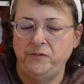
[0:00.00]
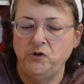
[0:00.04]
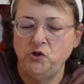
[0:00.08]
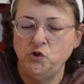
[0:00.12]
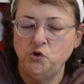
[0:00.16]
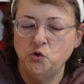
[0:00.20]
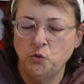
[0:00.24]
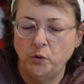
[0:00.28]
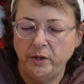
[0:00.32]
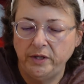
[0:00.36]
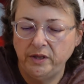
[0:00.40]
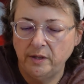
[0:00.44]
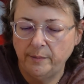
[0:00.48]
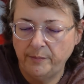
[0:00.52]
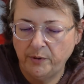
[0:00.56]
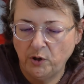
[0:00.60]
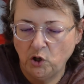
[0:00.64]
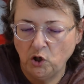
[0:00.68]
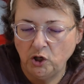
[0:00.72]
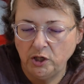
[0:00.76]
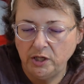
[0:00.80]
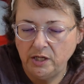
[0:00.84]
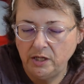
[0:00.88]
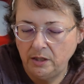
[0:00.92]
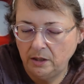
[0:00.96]
join the
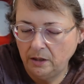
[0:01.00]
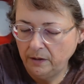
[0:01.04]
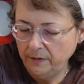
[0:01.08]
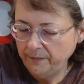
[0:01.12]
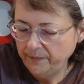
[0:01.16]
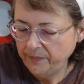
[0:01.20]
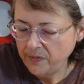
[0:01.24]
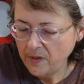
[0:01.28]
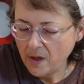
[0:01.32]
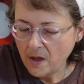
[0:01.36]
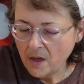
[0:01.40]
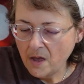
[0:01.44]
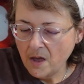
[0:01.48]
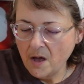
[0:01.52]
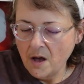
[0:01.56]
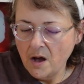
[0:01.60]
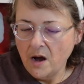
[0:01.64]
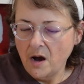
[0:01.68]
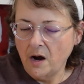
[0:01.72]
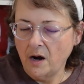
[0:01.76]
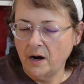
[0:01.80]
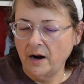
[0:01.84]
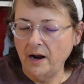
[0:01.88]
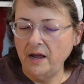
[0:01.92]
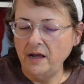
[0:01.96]
party here.
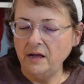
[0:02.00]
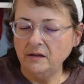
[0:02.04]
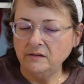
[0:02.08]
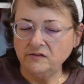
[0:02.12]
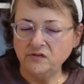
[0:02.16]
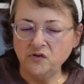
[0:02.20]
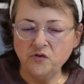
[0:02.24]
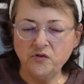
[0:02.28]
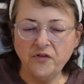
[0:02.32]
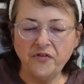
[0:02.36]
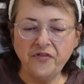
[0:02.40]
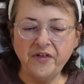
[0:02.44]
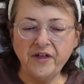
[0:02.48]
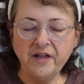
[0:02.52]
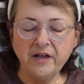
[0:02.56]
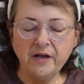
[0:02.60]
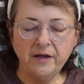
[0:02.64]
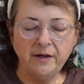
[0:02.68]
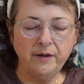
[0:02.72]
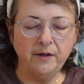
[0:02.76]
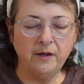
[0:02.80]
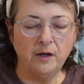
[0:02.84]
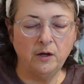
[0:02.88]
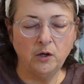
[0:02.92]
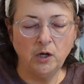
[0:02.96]
All right, so the thing
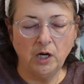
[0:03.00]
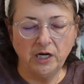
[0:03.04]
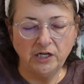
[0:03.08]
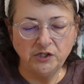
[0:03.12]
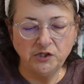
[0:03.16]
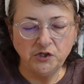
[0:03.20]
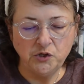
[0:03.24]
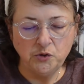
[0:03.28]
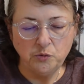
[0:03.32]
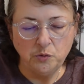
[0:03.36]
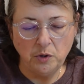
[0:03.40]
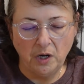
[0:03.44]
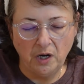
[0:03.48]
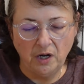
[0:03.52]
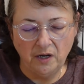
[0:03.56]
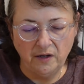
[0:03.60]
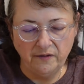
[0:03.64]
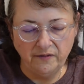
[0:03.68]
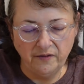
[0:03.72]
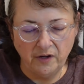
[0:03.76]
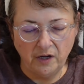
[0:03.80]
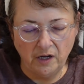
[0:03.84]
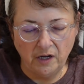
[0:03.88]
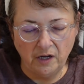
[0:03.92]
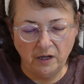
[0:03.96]
I got two
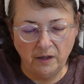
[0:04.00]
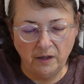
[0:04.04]
of